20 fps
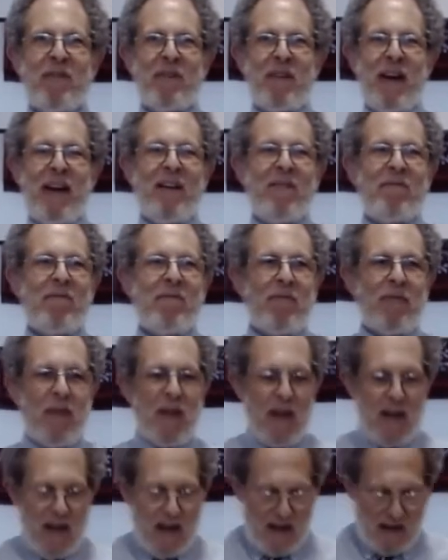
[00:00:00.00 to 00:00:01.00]
right?
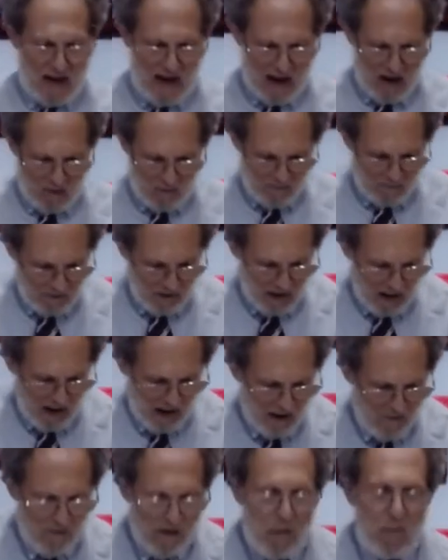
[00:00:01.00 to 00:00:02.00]
Now,
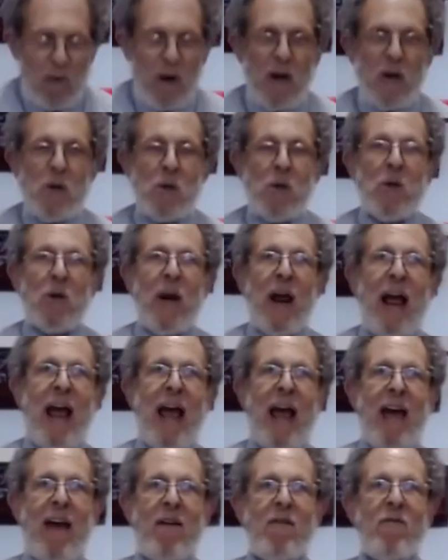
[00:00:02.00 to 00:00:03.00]
everyone should
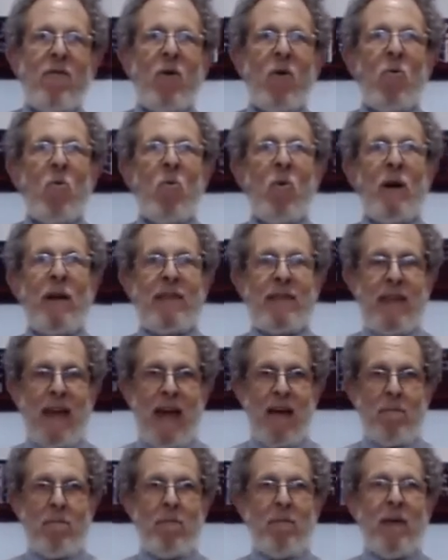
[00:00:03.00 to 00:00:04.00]
have with
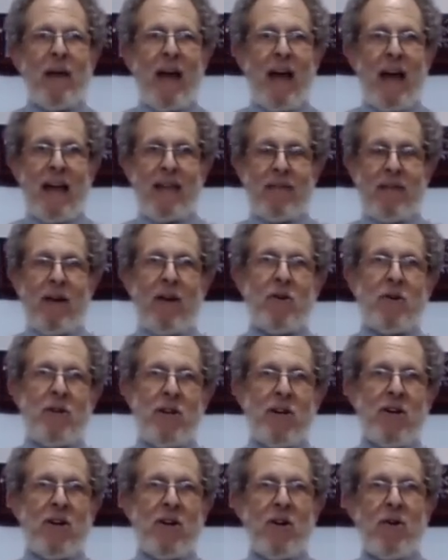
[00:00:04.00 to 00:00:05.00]
them at their
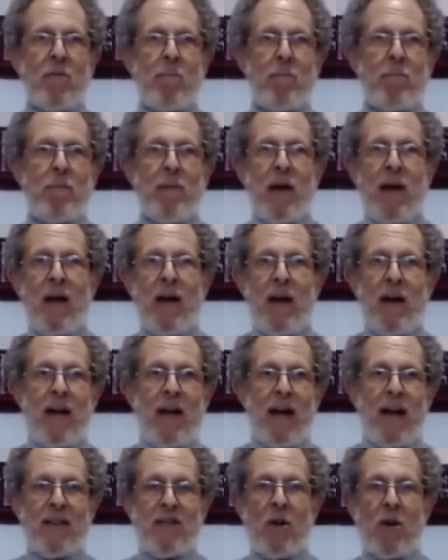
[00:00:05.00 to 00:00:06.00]
dinner,
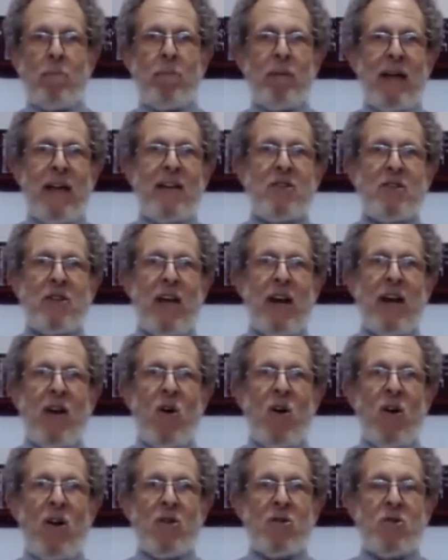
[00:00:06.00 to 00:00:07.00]
uh, at their place setting
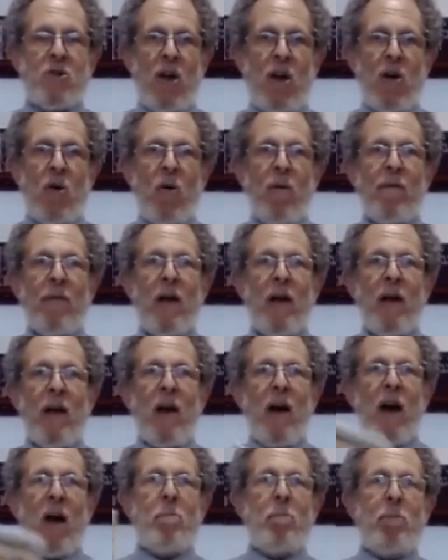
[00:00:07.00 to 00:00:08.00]
also,
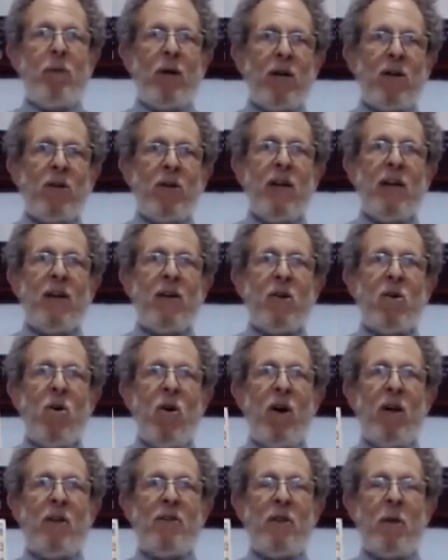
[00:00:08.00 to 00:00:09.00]
a booklet
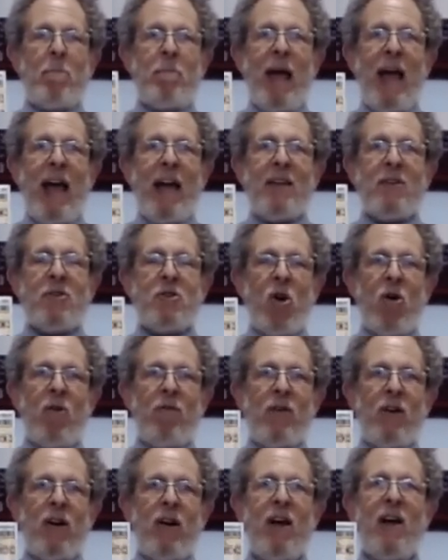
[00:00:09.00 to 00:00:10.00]
called the
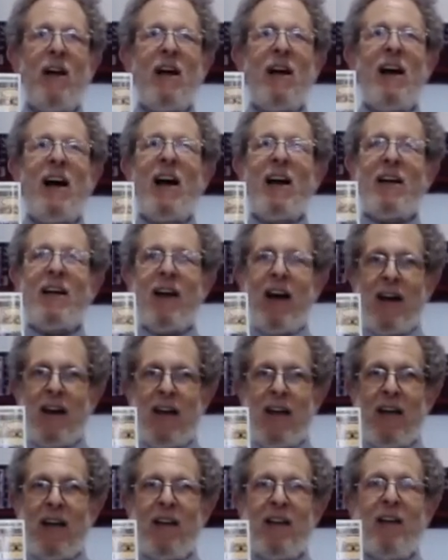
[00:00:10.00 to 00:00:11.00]
Passover
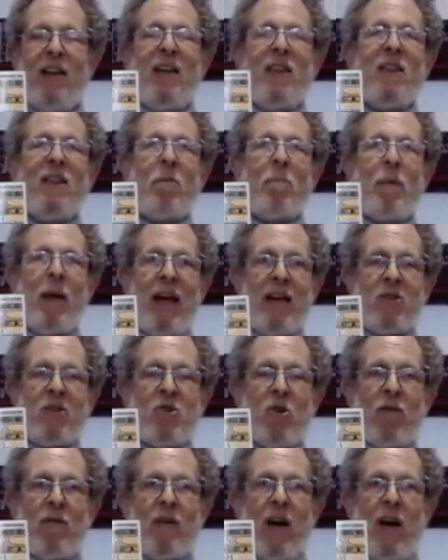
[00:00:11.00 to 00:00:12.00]
Haggadah, the
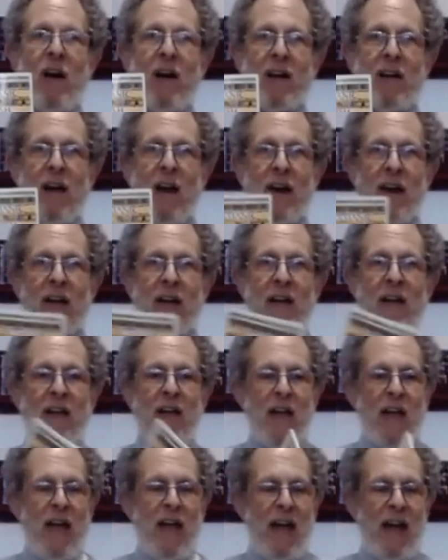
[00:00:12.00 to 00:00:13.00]
Passover Haggadah.
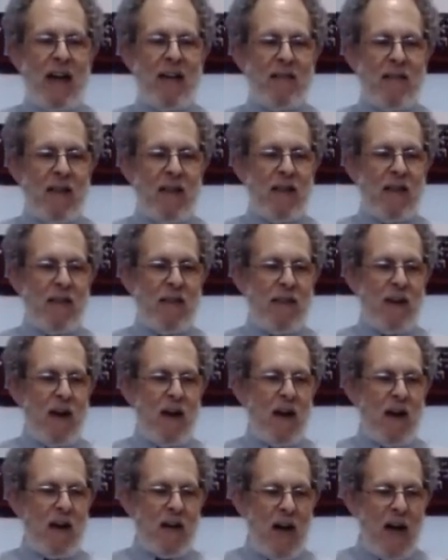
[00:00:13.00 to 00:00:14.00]
And the
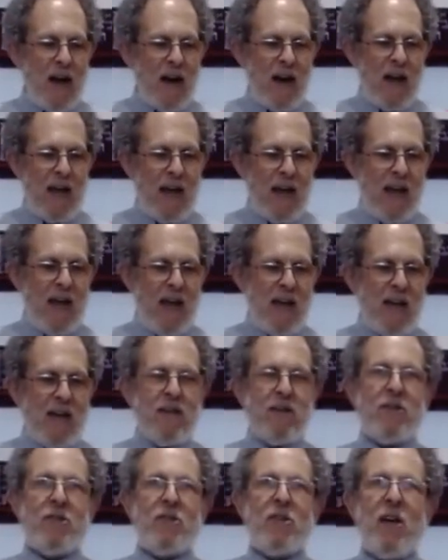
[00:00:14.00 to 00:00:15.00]
Haggadah
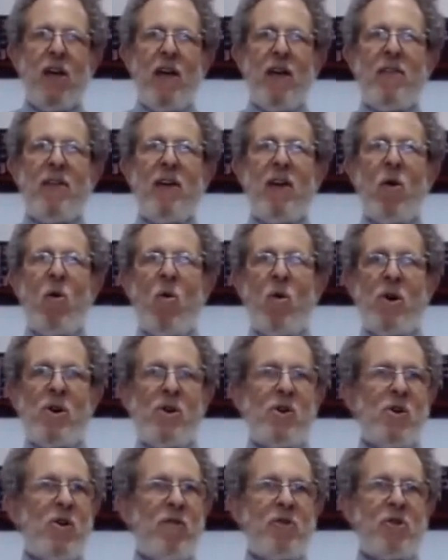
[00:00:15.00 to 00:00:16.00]
is the
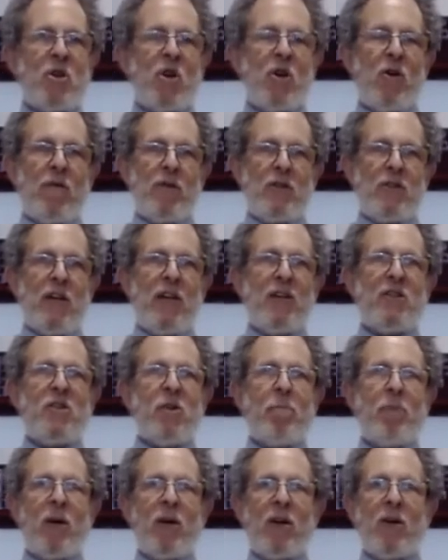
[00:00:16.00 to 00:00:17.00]
order of service. It's
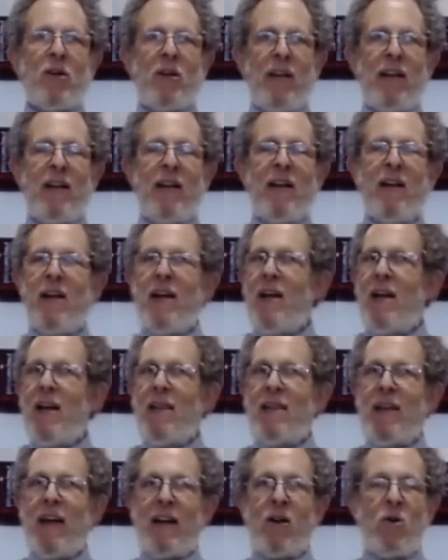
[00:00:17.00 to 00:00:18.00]
a booklet
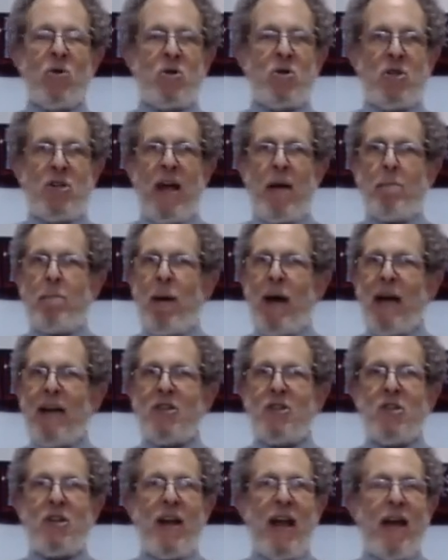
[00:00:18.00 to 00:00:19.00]
that goes step by
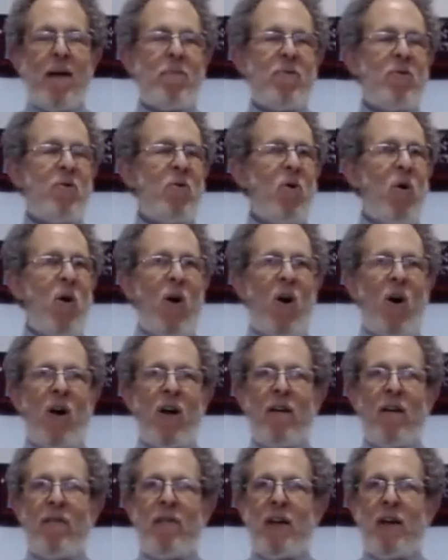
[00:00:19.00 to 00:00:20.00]
step through
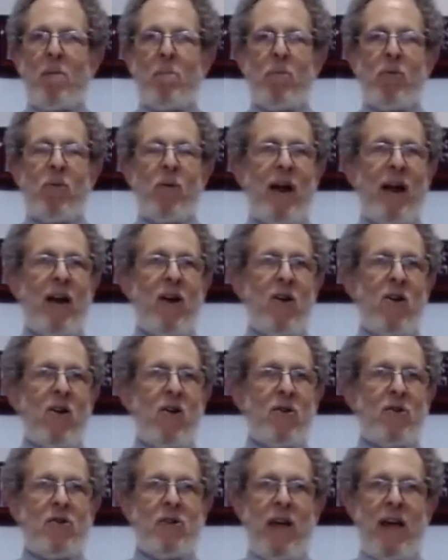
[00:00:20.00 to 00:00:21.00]
all of the
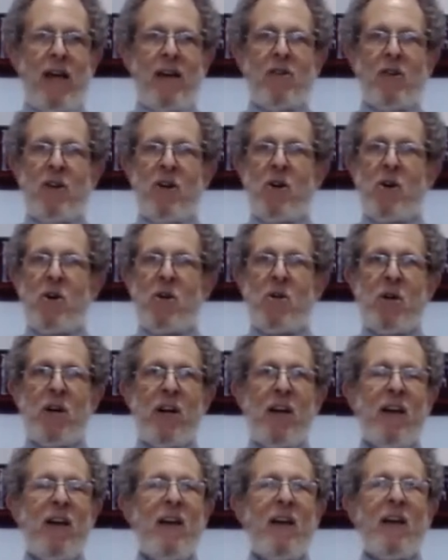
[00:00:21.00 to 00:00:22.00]
prayers and
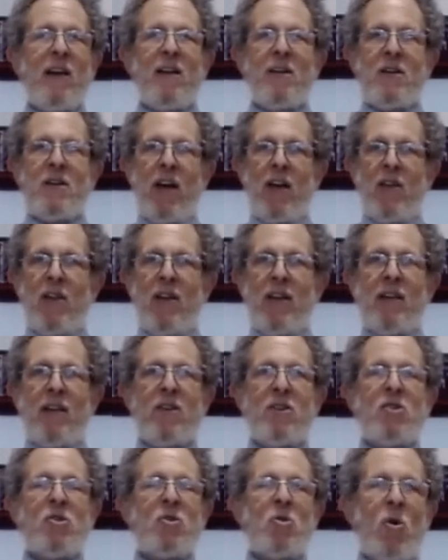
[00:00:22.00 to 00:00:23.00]
liturgy, telling
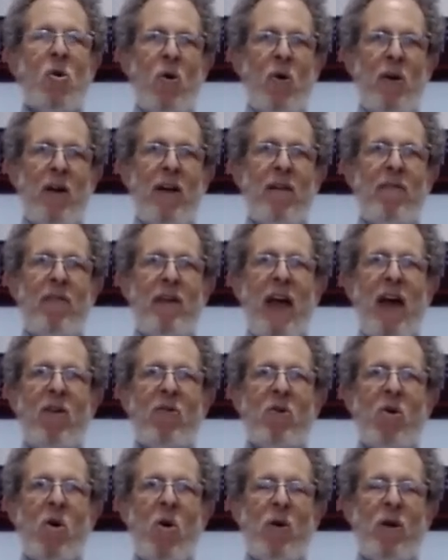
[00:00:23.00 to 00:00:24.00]
the story of the
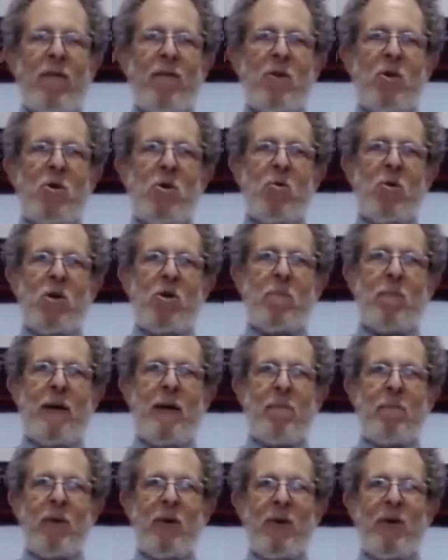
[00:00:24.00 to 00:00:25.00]
outgoing of the Jewish
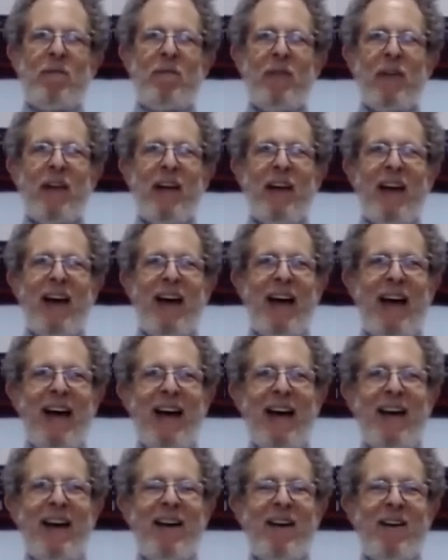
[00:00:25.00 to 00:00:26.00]
people
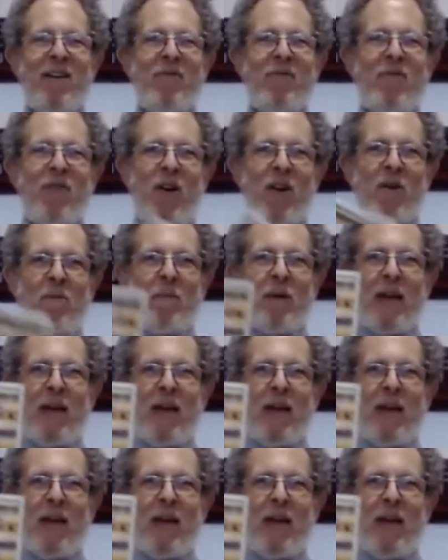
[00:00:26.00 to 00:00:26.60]
uh, from